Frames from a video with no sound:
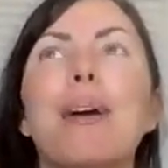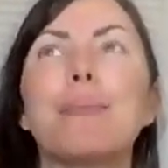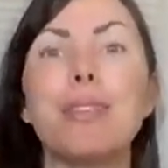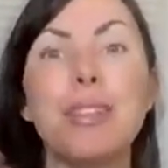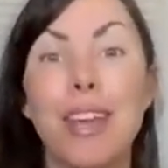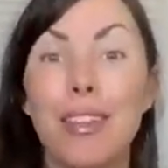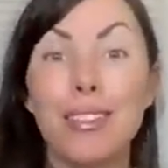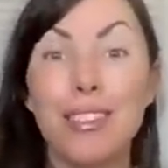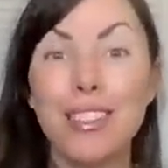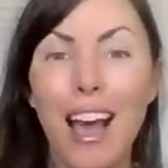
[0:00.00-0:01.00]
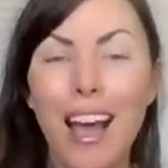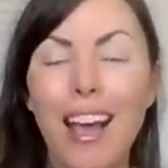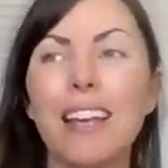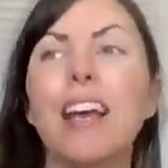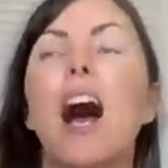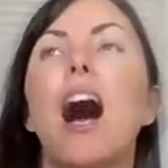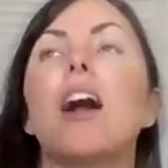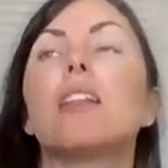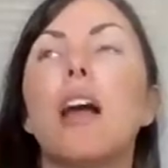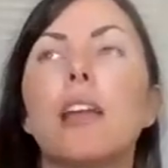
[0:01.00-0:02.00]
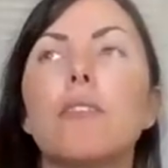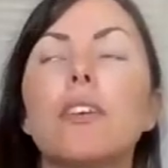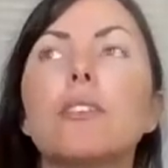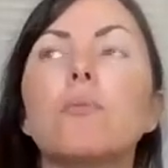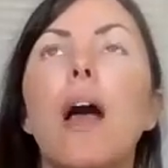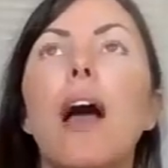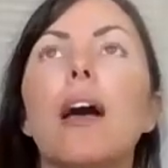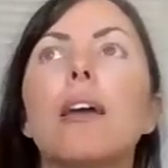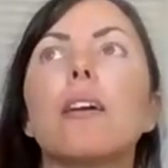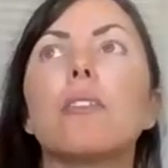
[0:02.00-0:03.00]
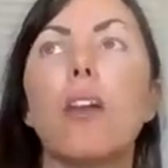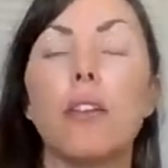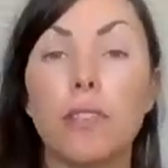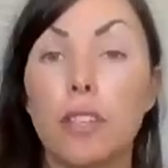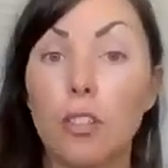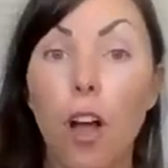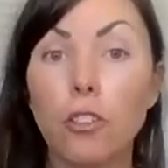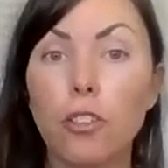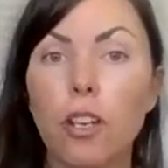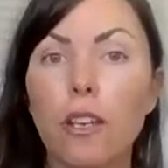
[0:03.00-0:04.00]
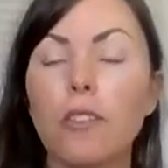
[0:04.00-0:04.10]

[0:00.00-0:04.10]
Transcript: to the other side. A lot of us had a lot of exhaustion.